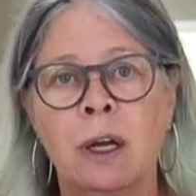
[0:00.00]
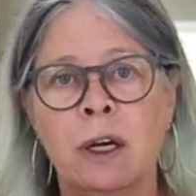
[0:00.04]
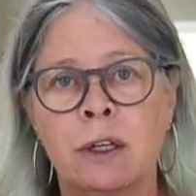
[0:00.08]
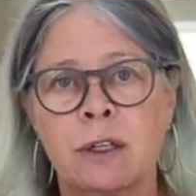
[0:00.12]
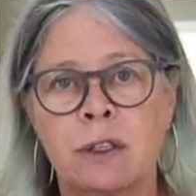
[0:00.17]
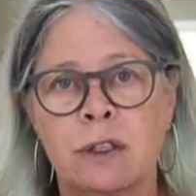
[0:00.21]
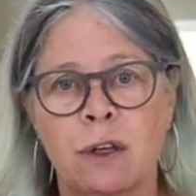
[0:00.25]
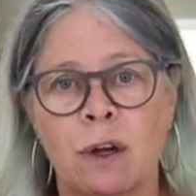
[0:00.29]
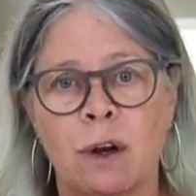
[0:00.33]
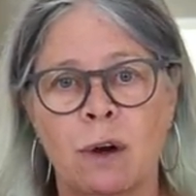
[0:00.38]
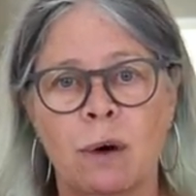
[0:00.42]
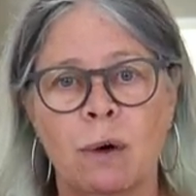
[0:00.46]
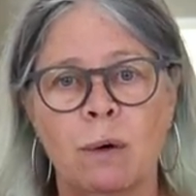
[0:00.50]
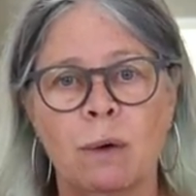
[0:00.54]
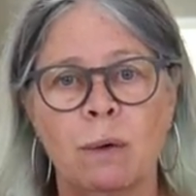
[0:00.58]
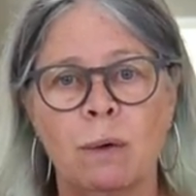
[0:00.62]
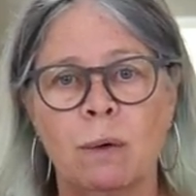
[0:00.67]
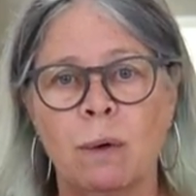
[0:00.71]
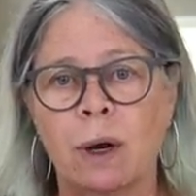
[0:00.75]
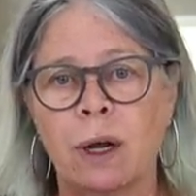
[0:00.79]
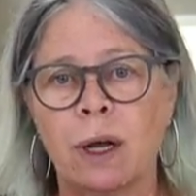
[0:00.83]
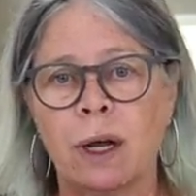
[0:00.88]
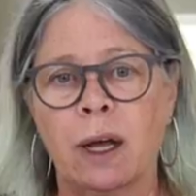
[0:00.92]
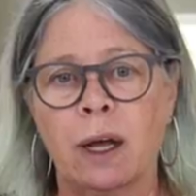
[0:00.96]

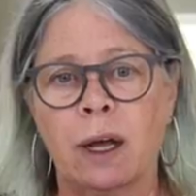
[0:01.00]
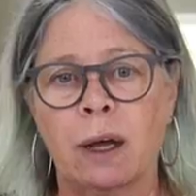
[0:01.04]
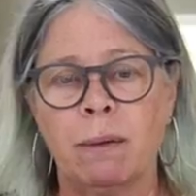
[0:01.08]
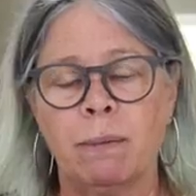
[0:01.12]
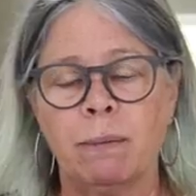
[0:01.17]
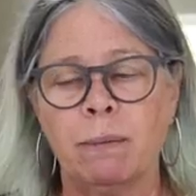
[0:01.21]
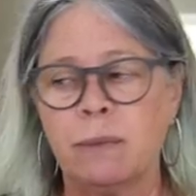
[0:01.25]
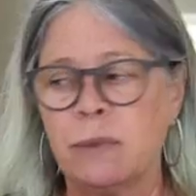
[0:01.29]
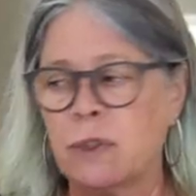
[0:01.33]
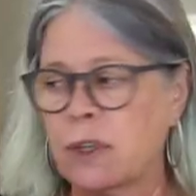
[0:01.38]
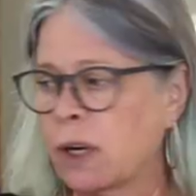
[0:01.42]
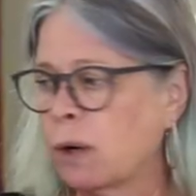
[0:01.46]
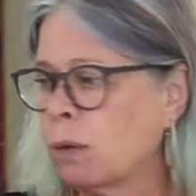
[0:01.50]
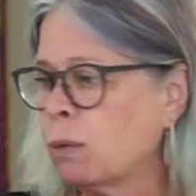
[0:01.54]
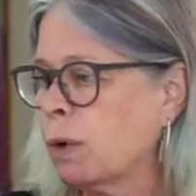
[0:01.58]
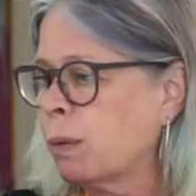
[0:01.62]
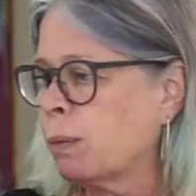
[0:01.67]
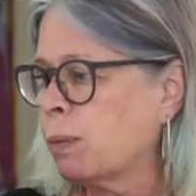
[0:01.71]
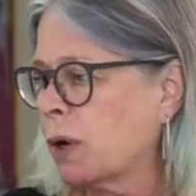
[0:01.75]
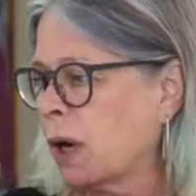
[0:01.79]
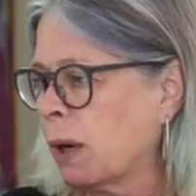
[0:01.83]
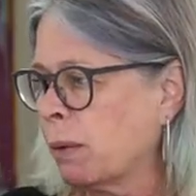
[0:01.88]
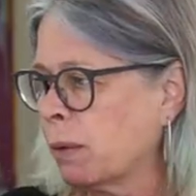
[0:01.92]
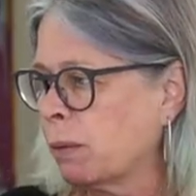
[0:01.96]
So um, Zena will
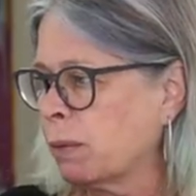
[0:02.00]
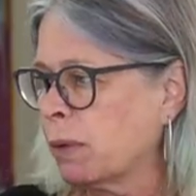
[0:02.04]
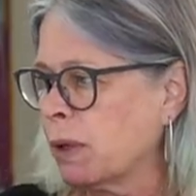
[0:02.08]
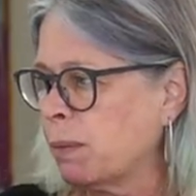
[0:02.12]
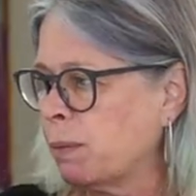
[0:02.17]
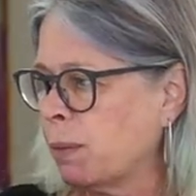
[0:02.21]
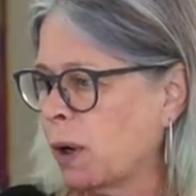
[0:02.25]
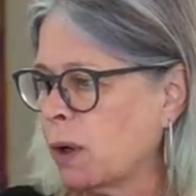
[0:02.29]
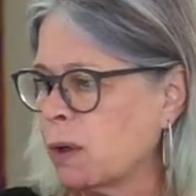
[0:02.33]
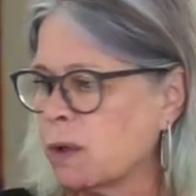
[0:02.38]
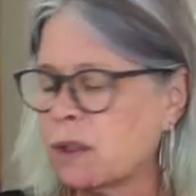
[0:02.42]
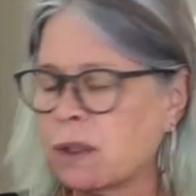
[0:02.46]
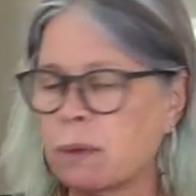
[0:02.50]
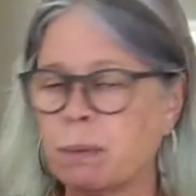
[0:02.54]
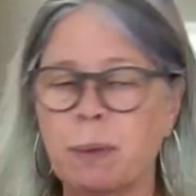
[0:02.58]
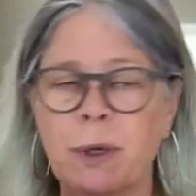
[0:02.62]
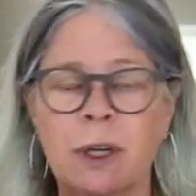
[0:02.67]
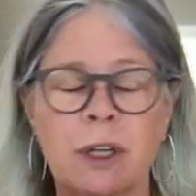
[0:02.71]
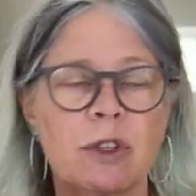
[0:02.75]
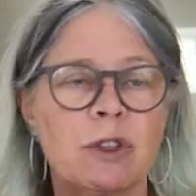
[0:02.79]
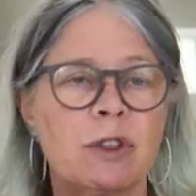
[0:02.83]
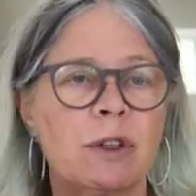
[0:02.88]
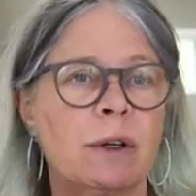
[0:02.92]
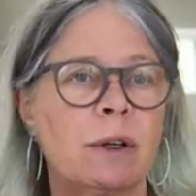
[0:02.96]
probably post a
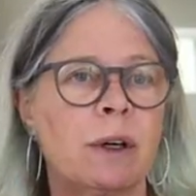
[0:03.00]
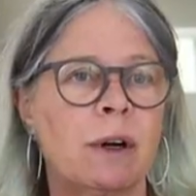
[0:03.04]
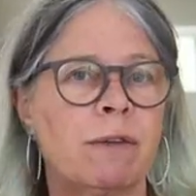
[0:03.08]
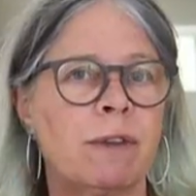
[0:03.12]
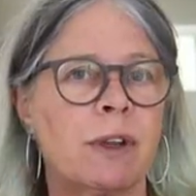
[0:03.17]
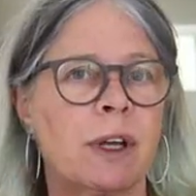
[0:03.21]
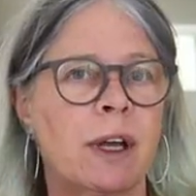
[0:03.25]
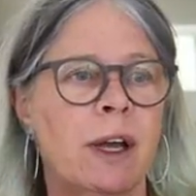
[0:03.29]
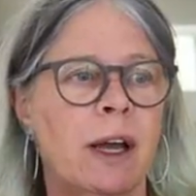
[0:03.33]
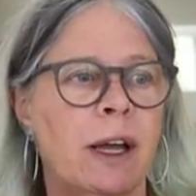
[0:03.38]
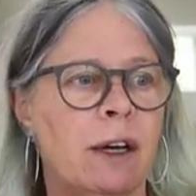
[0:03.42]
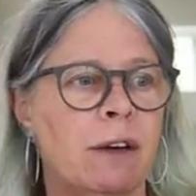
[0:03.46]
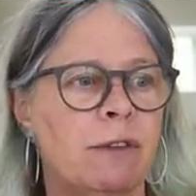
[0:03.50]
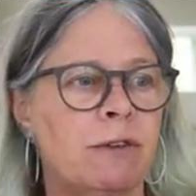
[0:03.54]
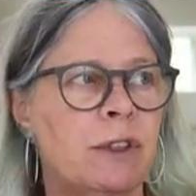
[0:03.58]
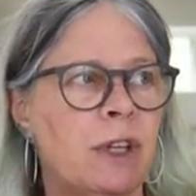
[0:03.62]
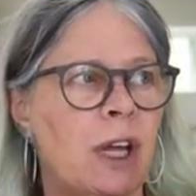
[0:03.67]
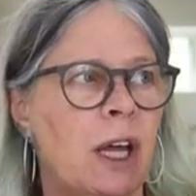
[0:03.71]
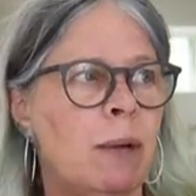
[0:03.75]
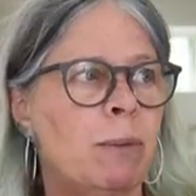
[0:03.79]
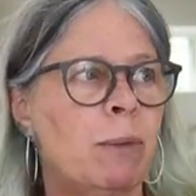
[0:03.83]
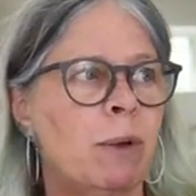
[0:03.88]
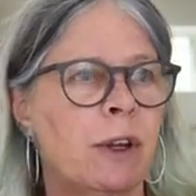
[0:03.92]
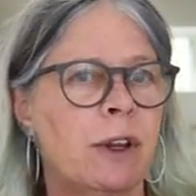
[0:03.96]
picture of the kind of
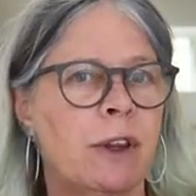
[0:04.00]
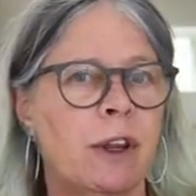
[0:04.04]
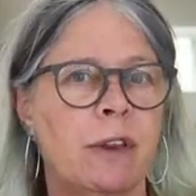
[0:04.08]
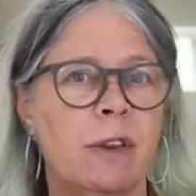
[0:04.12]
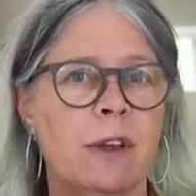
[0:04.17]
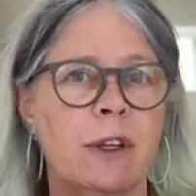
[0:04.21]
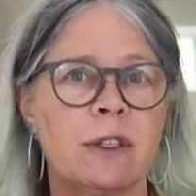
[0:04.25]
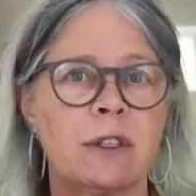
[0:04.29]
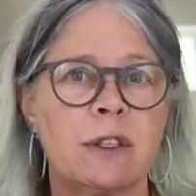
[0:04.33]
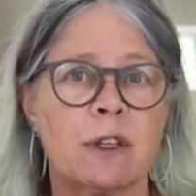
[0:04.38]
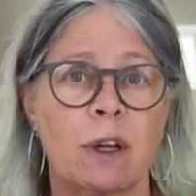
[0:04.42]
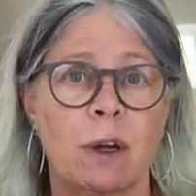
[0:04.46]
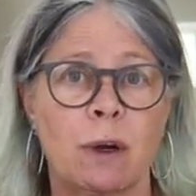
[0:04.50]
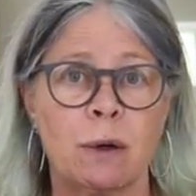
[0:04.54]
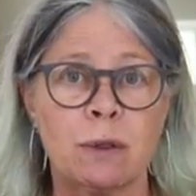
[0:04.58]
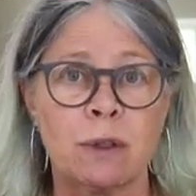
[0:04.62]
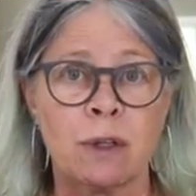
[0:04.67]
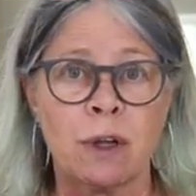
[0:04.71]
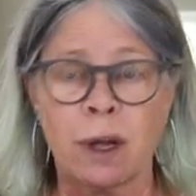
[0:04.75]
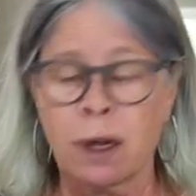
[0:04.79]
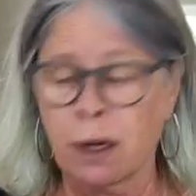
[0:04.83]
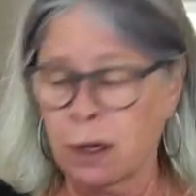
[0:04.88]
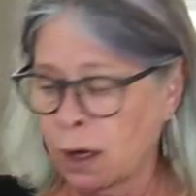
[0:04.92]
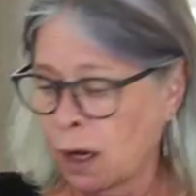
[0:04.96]
table that this goes
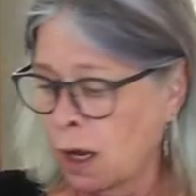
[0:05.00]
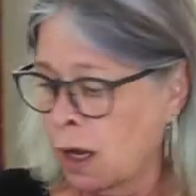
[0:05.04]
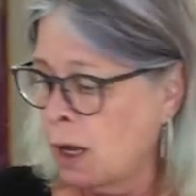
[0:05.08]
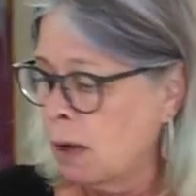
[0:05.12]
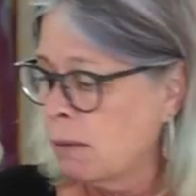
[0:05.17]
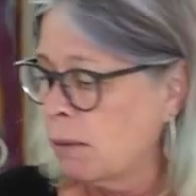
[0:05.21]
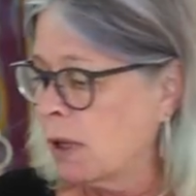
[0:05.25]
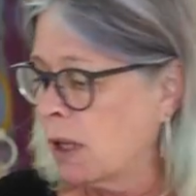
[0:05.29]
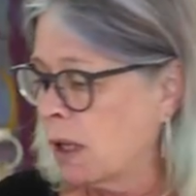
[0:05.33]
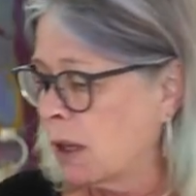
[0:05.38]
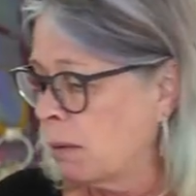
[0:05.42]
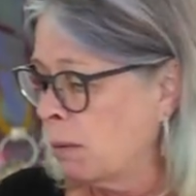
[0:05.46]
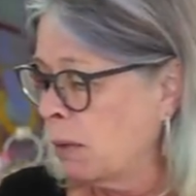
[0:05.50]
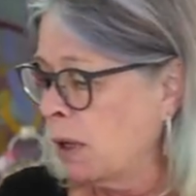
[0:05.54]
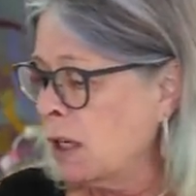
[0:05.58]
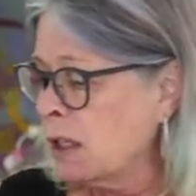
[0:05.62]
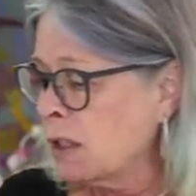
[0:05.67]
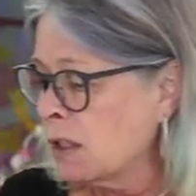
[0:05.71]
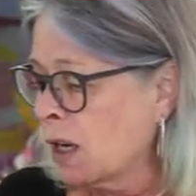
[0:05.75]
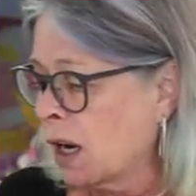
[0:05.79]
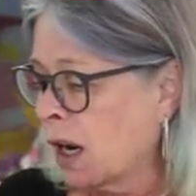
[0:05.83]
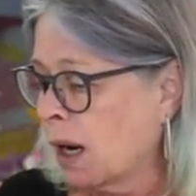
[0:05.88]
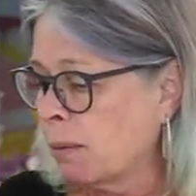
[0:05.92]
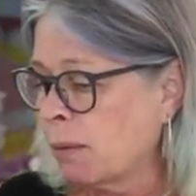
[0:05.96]
on. But in the
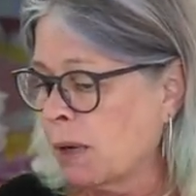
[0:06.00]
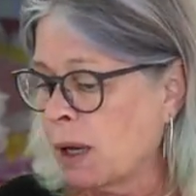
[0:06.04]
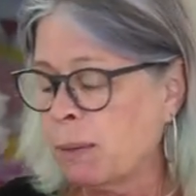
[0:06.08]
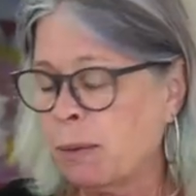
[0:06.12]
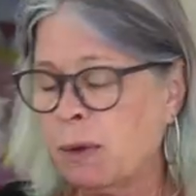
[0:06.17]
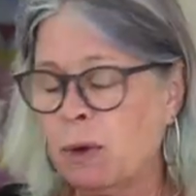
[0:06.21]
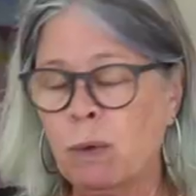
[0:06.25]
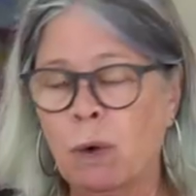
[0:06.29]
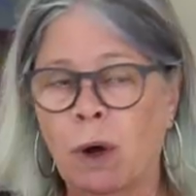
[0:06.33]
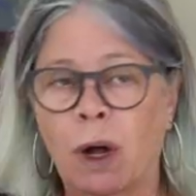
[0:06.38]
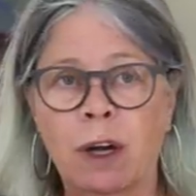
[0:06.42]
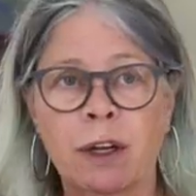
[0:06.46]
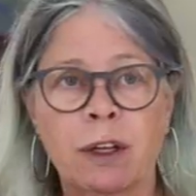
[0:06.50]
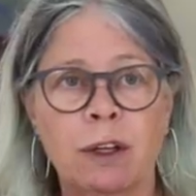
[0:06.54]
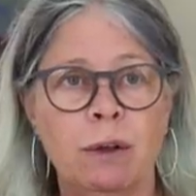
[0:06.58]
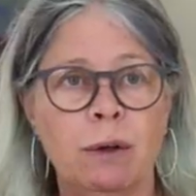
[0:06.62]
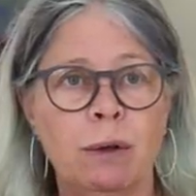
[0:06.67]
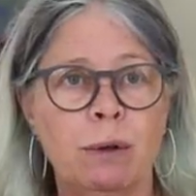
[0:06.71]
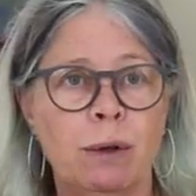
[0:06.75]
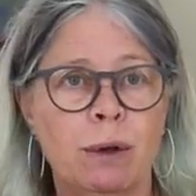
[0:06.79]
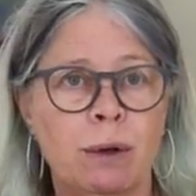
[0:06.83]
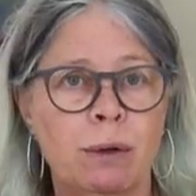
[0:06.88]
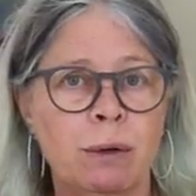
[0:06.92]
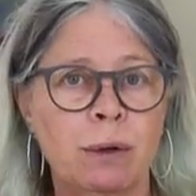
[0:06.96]
meantime, let me walk
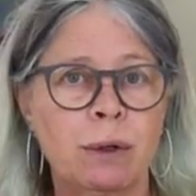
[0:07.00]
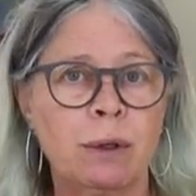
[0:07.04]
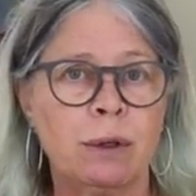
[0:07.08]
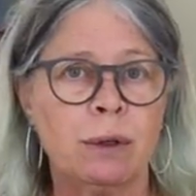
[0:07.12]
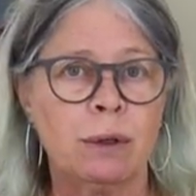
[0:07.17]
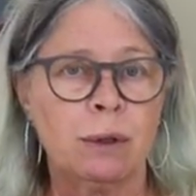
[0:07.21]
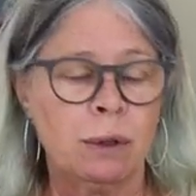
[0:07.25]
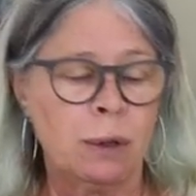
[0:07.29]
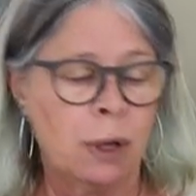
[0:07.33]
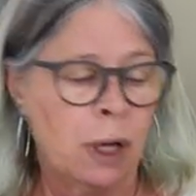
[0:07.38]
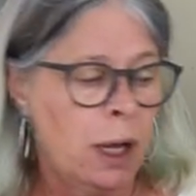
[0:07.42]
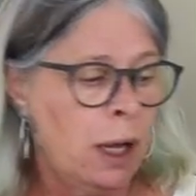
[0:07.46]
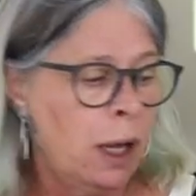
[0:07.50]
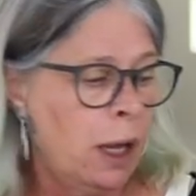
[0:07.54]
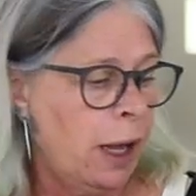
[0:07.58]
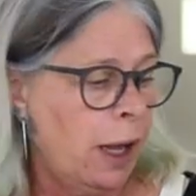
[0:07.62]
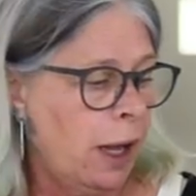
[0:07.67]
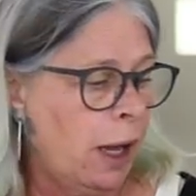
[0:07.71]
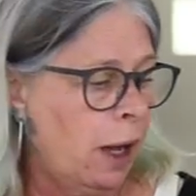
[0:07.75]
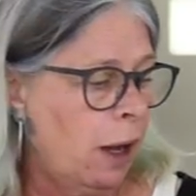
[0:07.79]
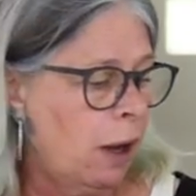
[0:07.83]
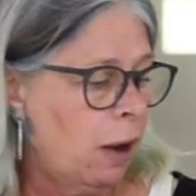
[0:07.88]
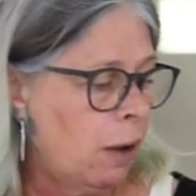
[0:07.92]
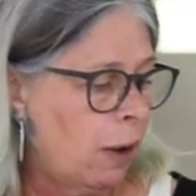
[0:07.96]
you through
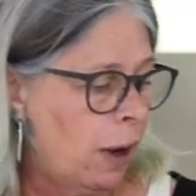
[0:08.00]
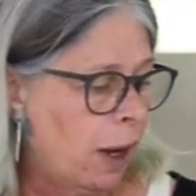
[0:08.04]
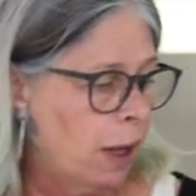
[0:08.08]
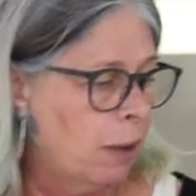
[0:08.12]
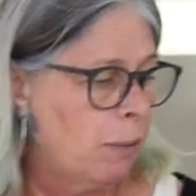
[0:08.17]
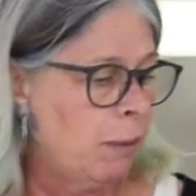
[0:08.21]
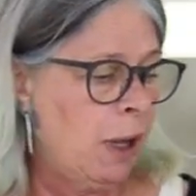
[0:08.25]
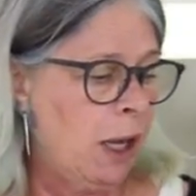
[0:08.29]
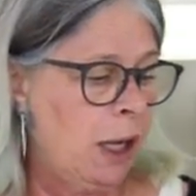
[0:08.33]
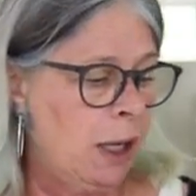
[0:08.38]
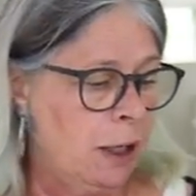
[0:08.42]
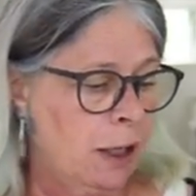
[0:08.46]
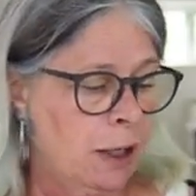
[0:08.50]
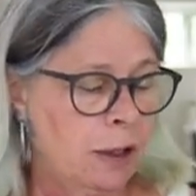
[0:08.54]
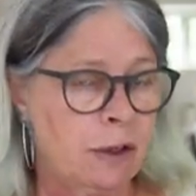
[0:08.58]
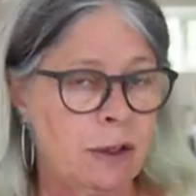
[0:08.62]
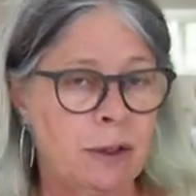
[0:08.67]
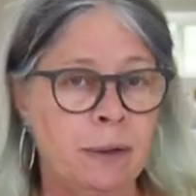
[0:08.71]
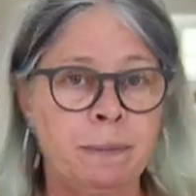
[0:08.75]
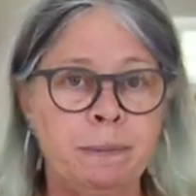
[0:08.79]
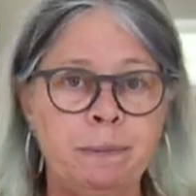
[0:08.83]
how I made it.